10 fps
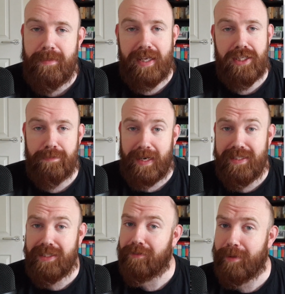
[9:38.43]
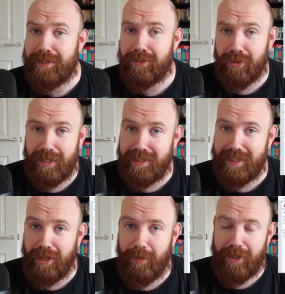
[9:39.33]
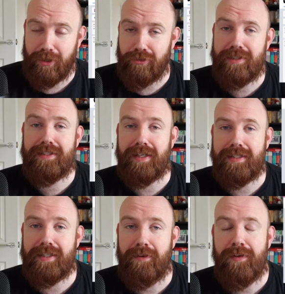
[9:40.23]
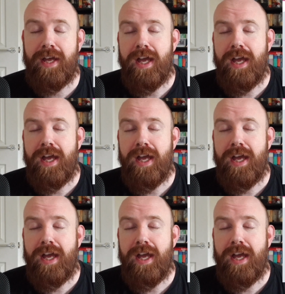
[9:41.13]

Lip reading: and there's plenty of places on the internet where you can criticize stuff.